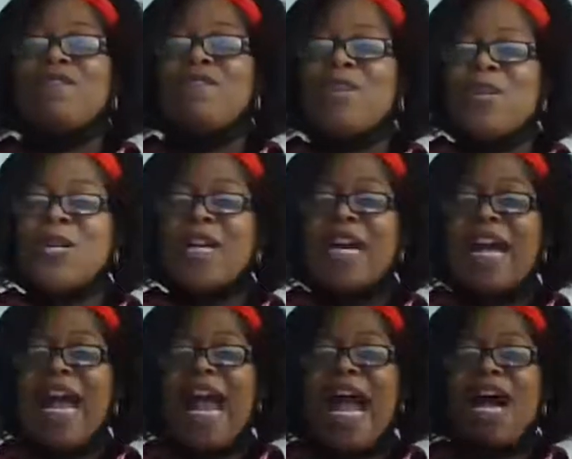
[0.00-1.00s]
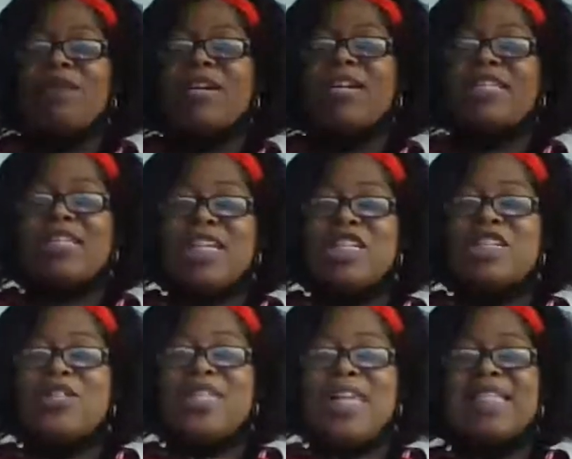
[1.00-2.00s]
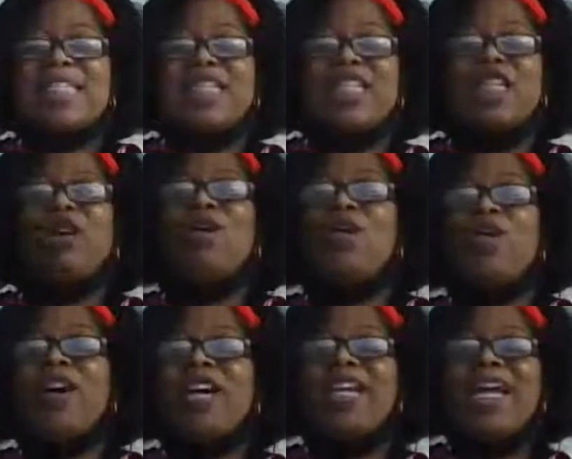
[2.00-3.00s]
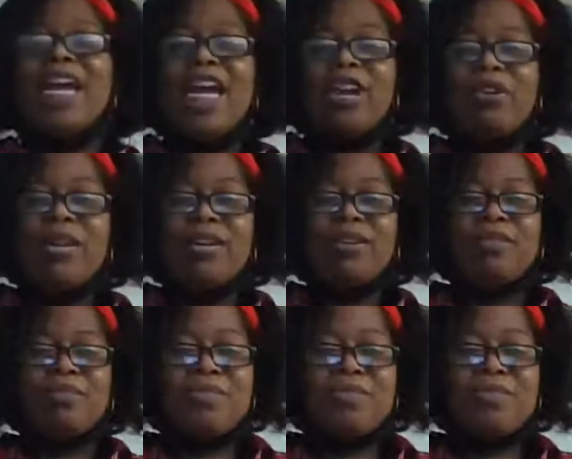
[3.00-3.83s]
for our continued lesson on area.